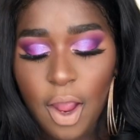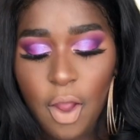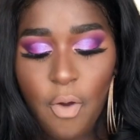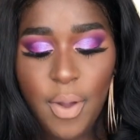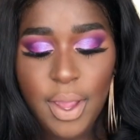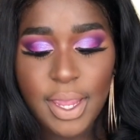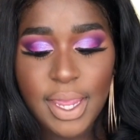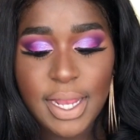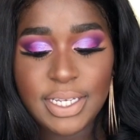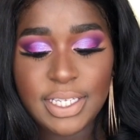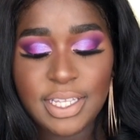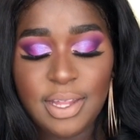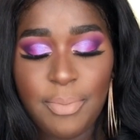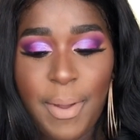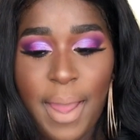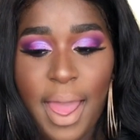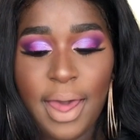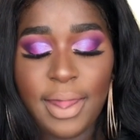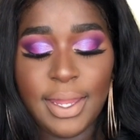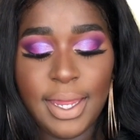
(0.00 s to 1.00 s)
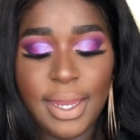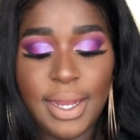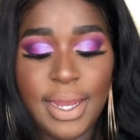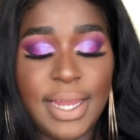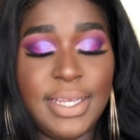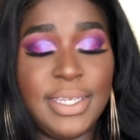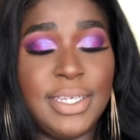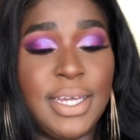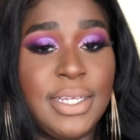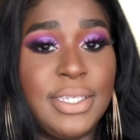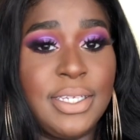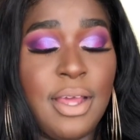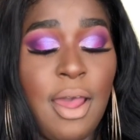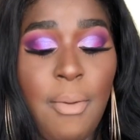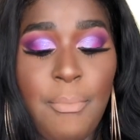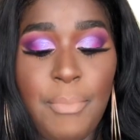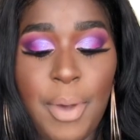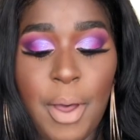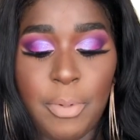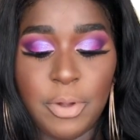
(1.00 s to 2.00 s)
Going into the palette, it does
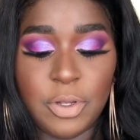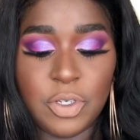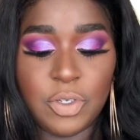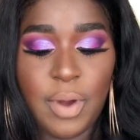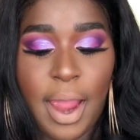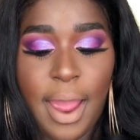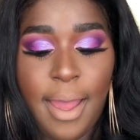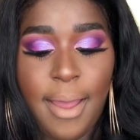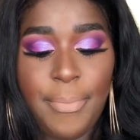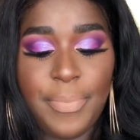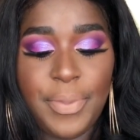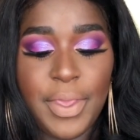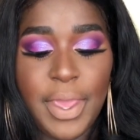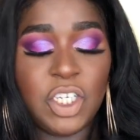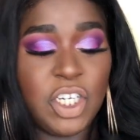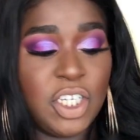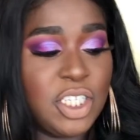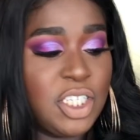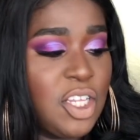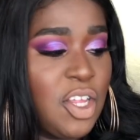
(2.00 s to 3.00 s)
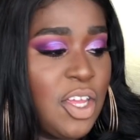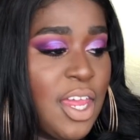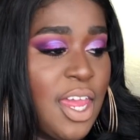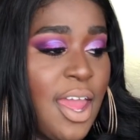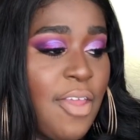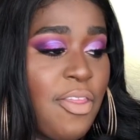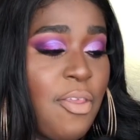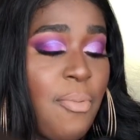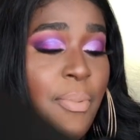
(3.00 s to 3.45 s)
come bubbles wrap. Just looking at